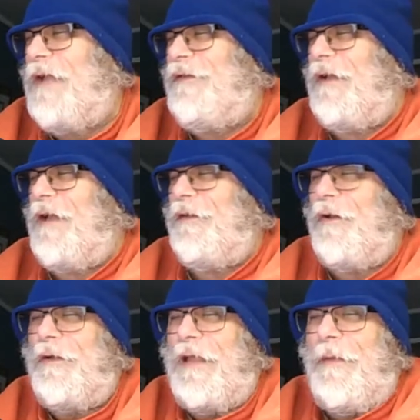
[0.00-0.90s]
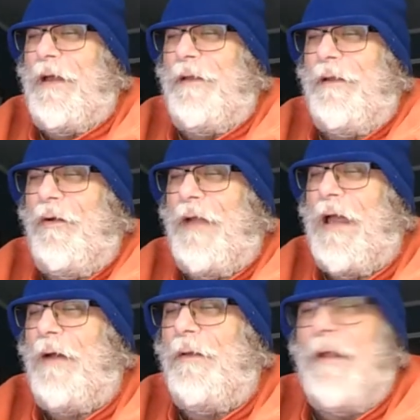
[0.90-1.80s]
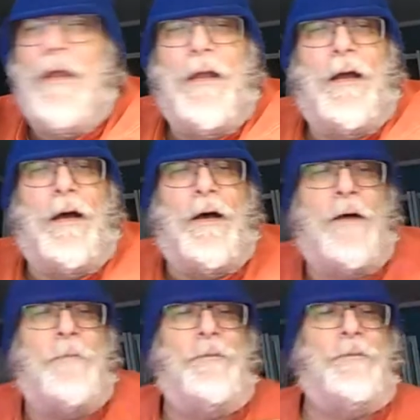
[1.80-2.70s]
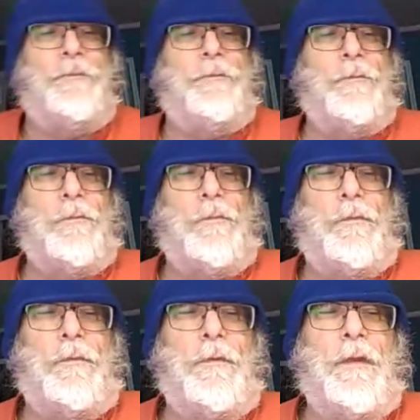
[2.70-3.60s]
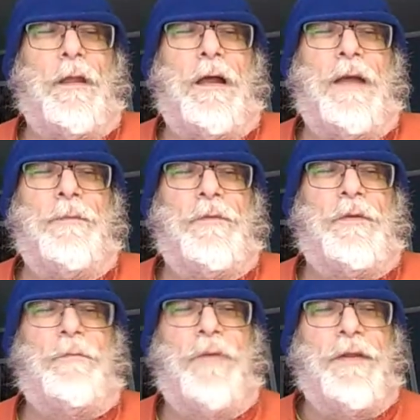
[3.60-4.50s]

you guys all came out and hung out. Um, I'm putting